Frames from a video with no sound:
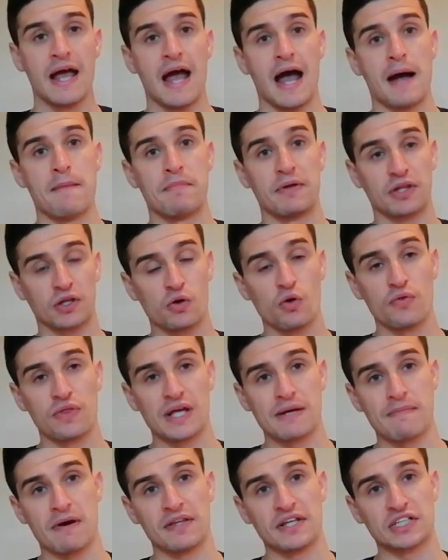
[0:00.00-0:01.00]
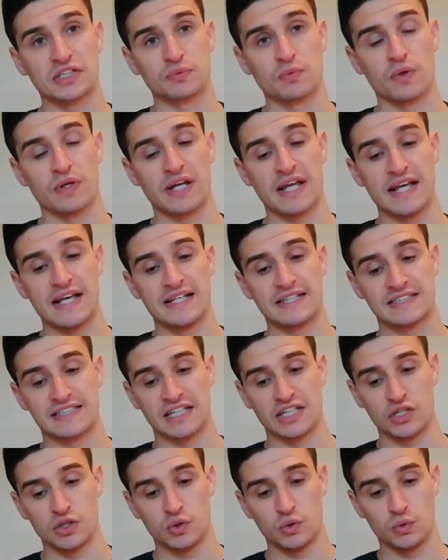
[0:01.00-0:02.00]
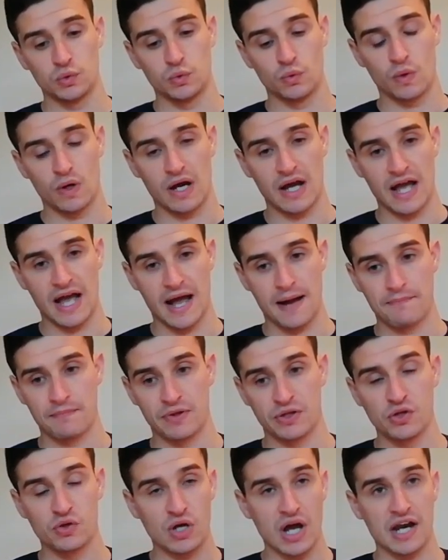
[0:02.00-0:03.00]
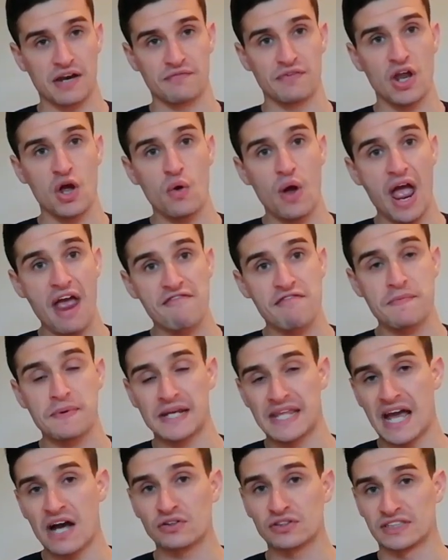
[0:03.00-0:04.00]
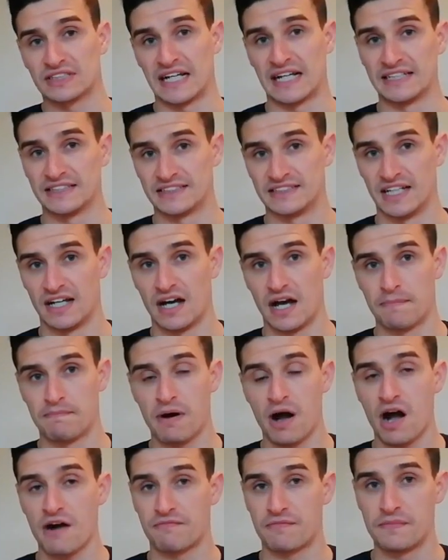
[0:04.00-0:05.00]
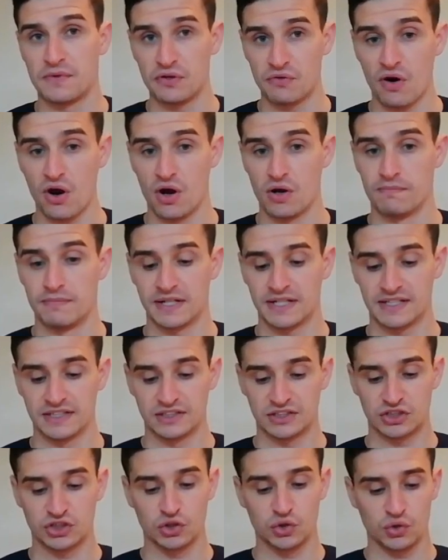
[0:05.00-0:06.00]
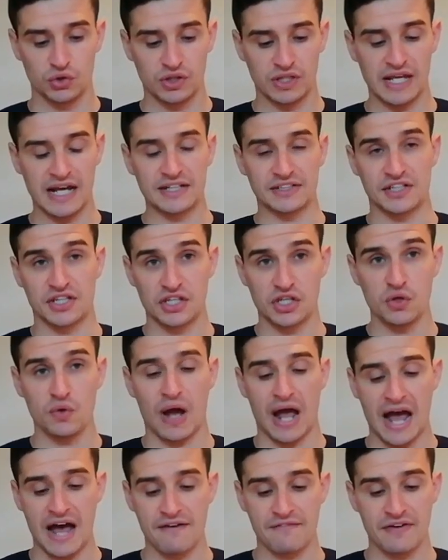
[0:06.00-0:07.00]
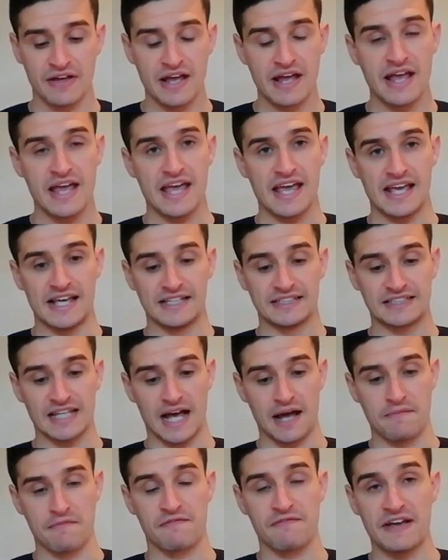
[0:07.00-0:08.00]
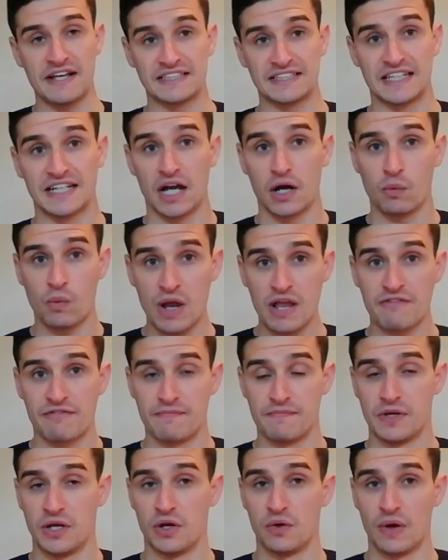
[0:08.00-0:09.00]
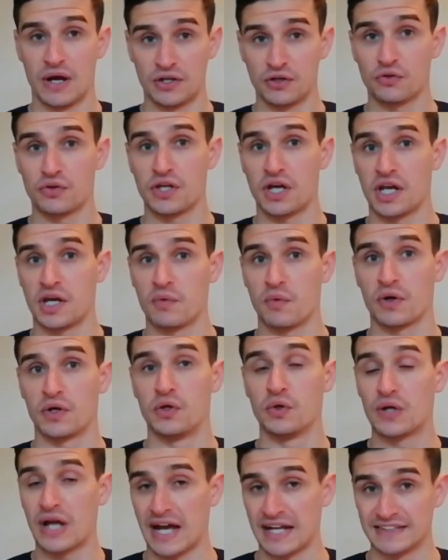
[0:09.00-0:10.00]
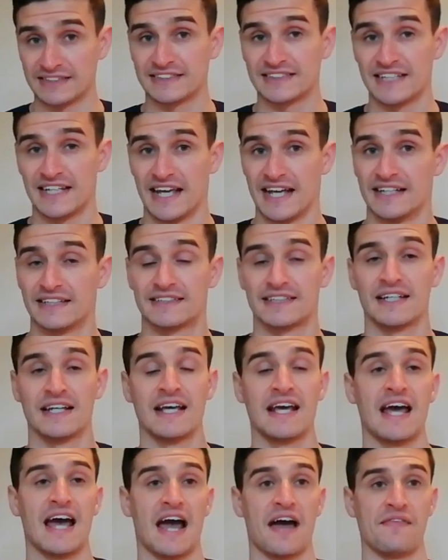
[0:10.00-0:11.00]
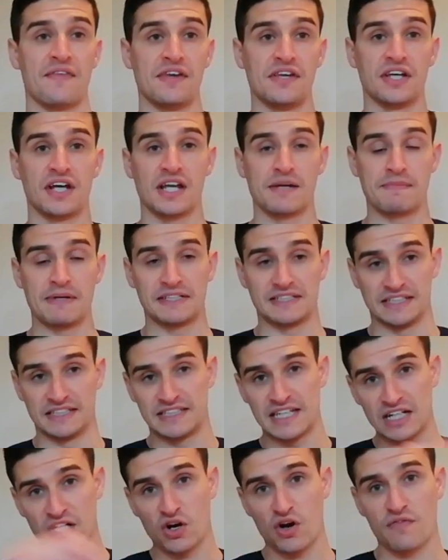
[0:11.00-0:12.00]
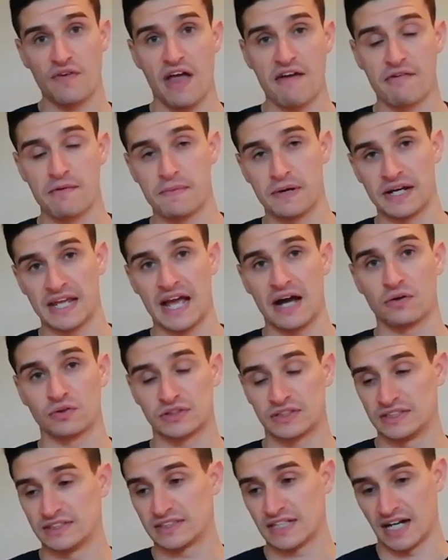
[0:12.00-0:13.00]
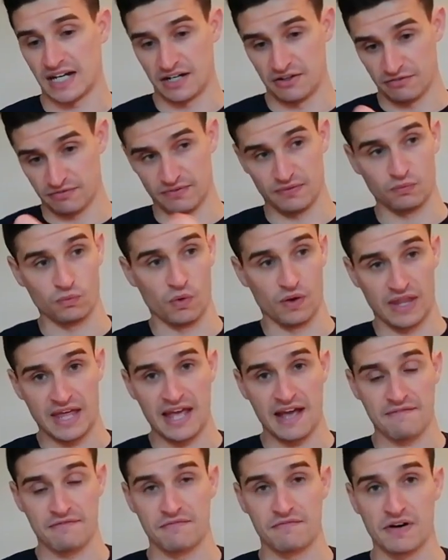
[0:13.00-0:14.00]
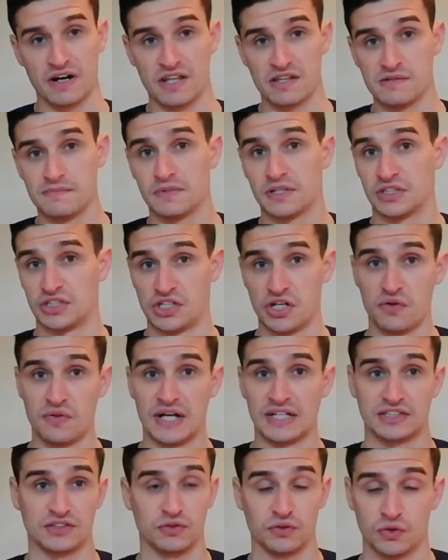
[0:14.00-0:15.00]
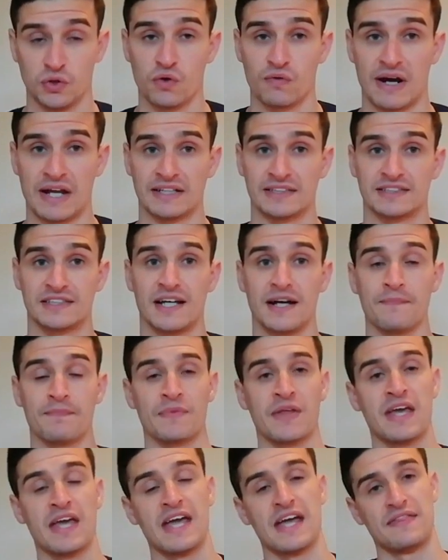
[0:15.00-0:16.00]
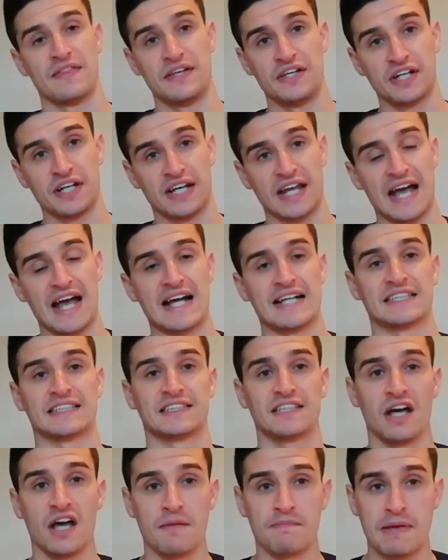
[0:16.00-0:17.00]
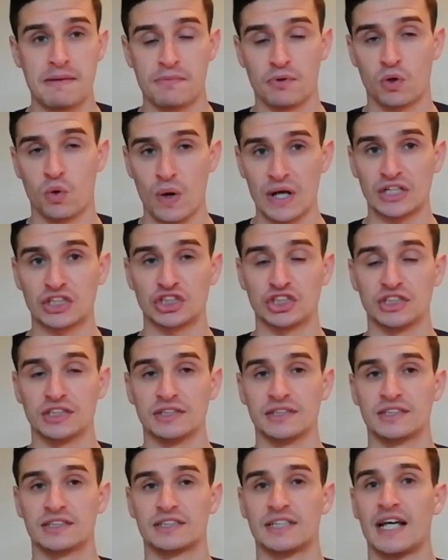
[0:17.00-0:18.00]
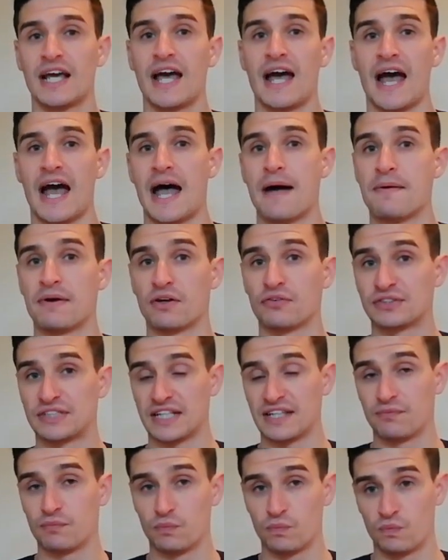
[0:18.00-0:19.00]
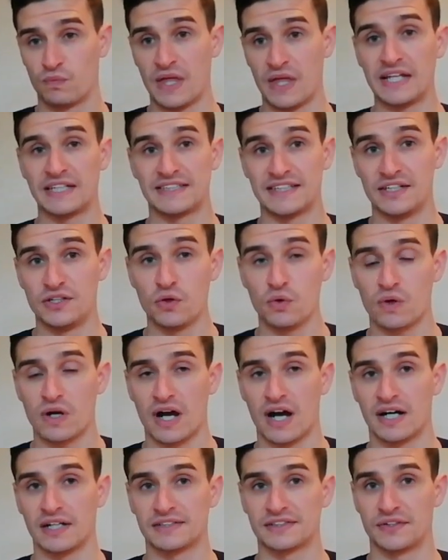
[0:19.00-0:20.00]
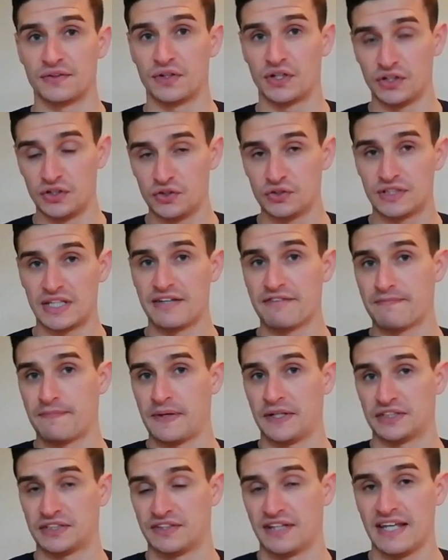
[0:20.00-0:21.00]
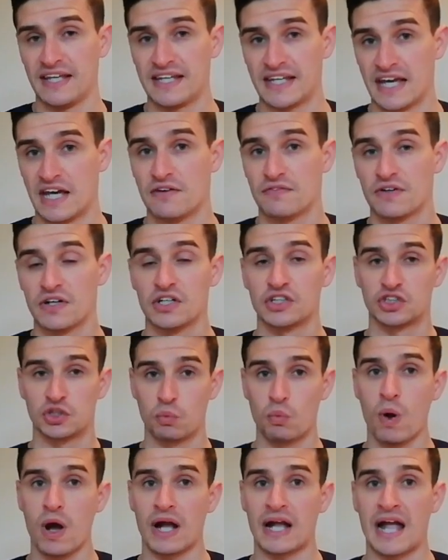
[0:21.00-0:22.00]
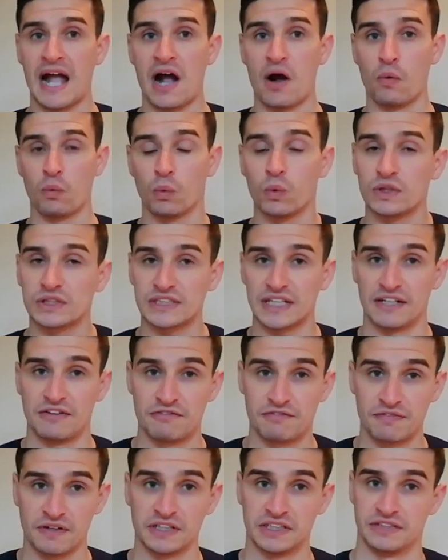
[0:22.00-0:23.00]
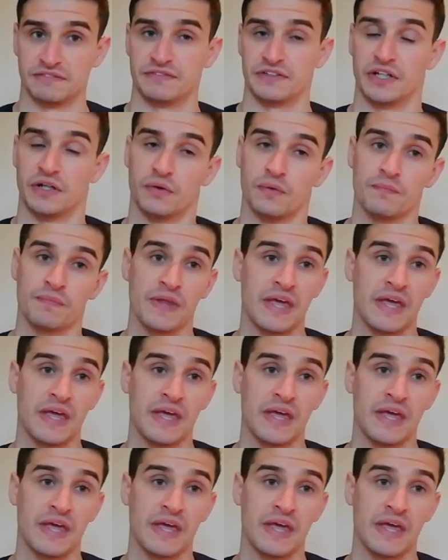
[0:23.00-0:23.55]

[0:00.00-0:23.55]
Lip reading: But the cool thing about this one is that you kind of know everybody else's answer apart from your own, because the answer that you have is facing away from you and you're the only one who can't see it. And then you're going to basically tick off everybody else's kind of what they have in front of them, because you know that's not your answer. And then you're going to ask certain people questions, and obviously they see your cards, so you can use the information they give to work out what's in front of you.